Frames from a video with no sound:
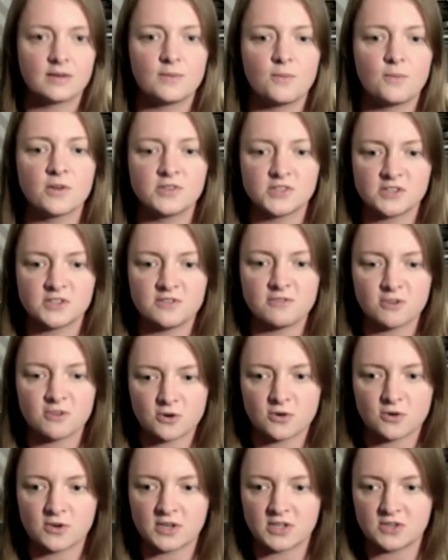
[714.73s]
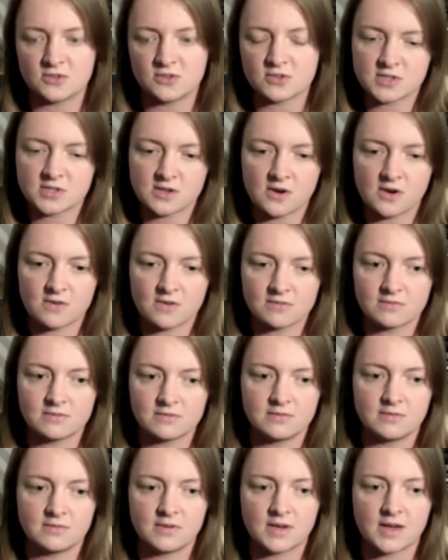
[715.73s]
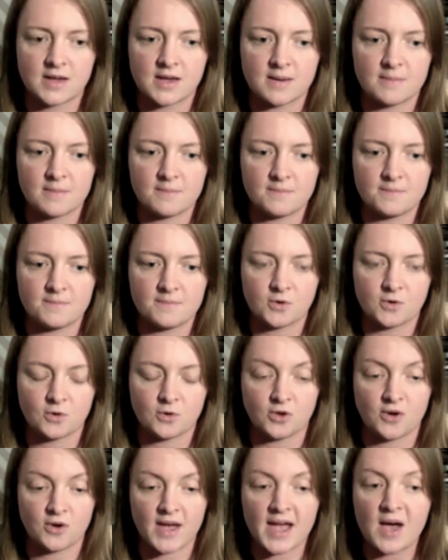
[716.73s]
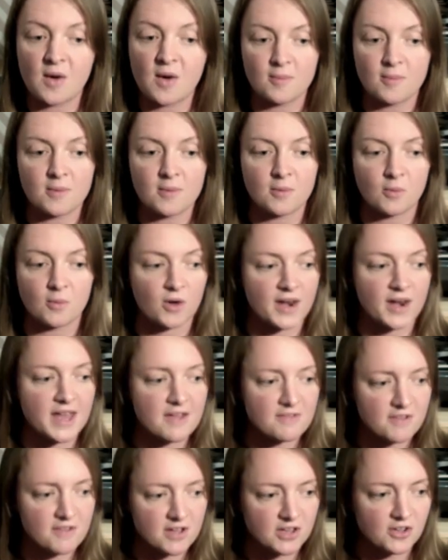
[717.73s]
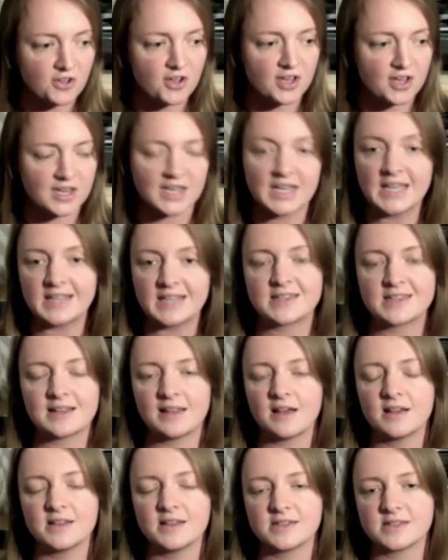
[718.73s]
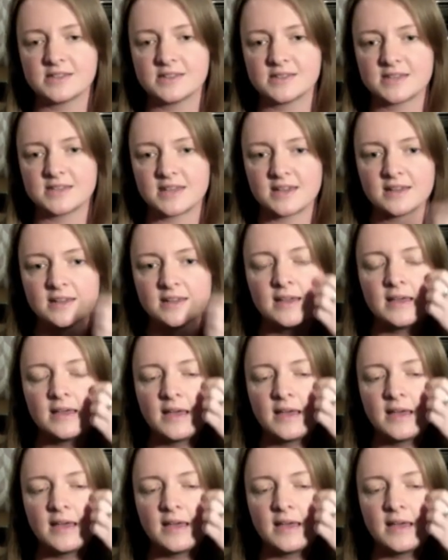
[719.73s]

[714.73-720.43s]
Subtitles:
once you've recorded your song or your album or whatever, you're going to need to license it.